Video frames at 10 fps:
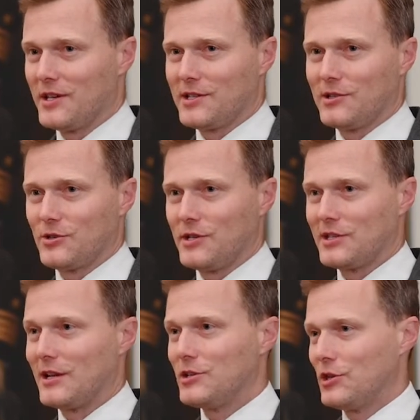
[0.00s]
We
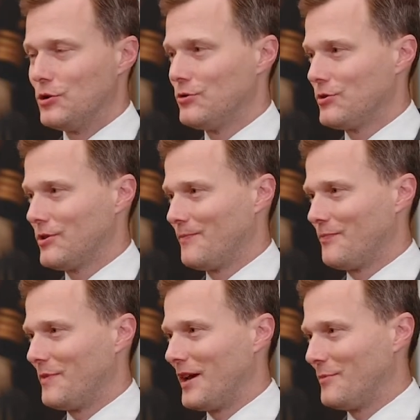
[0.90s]
essentially said
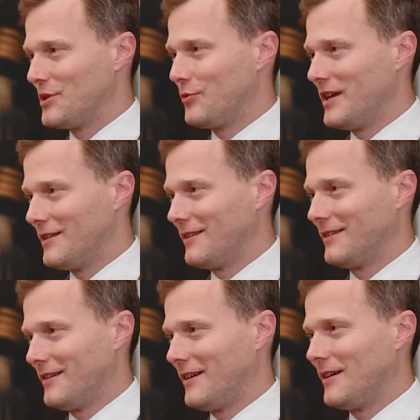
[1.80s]
choose
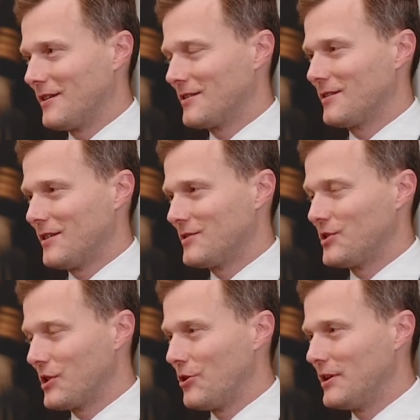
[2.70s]
between
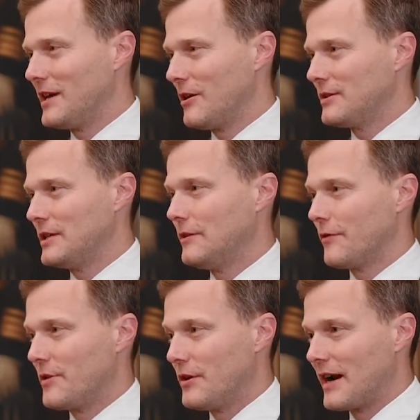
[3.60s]
the security
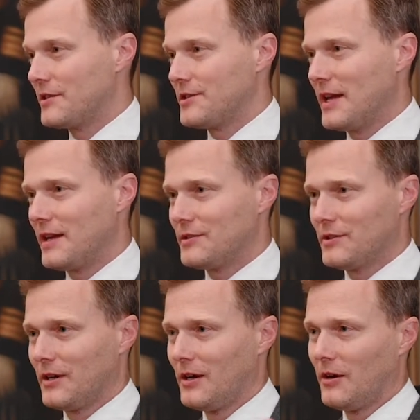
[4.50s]
guarantee from the United
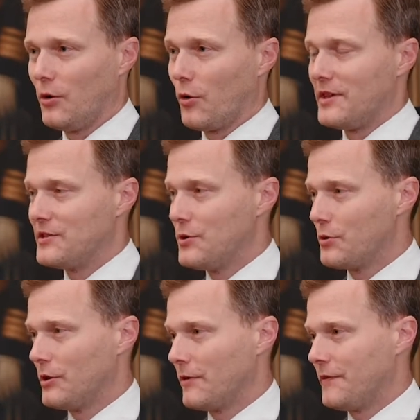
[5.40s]
States or
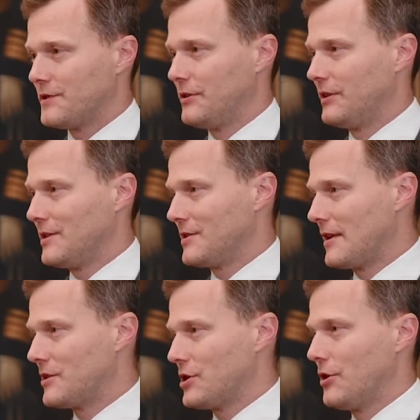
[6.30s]
these nuclear
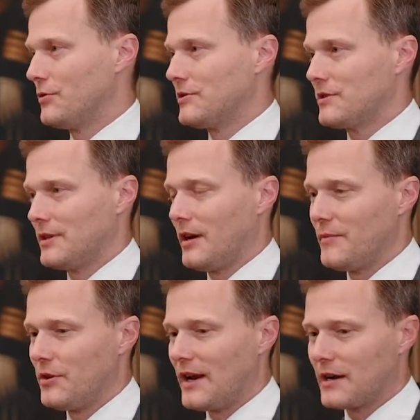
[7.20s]
facilities, and they chose
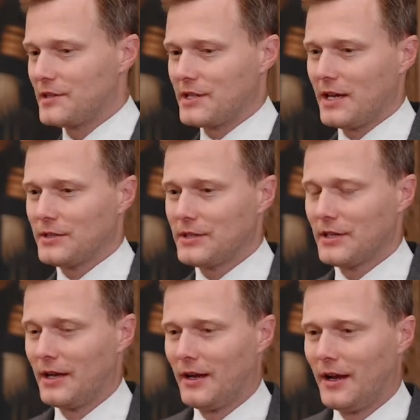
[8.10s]
the United
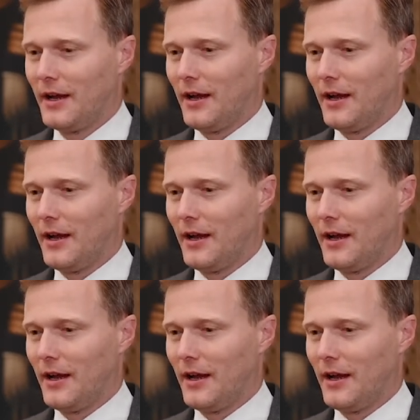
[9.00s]
States.